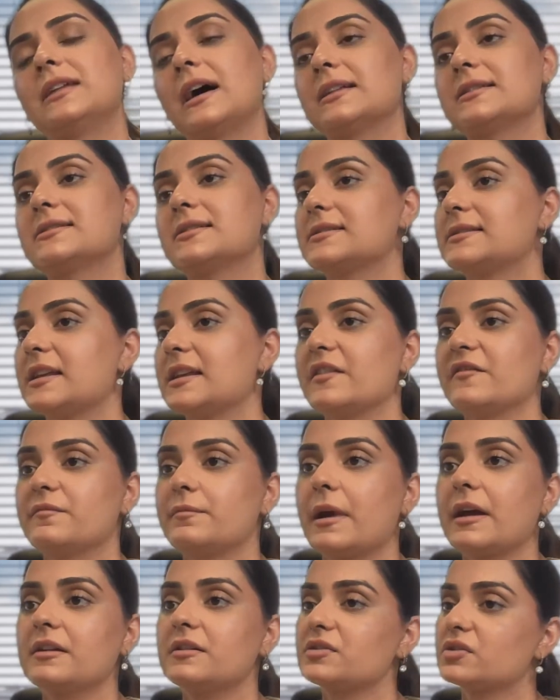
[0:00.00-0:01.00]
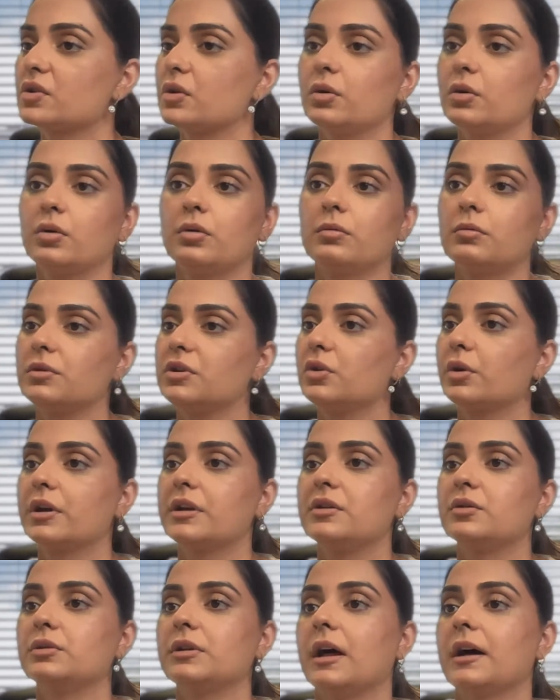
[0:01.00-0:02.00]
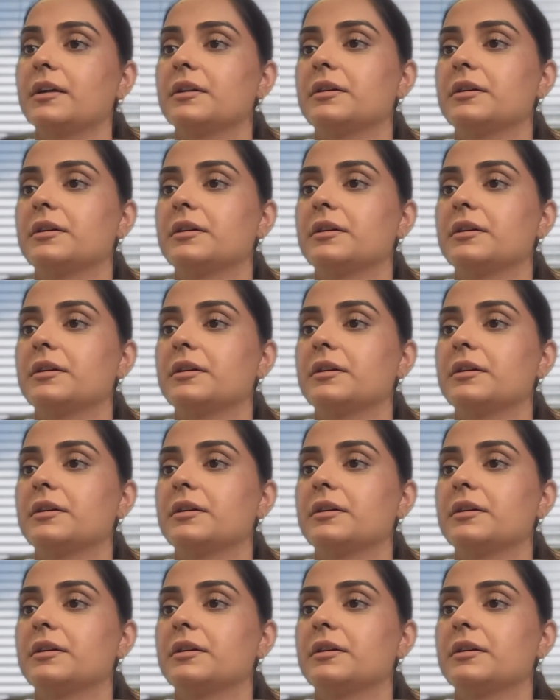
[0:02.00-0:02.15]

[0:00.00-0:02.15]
that's a safe bet, so you can do that.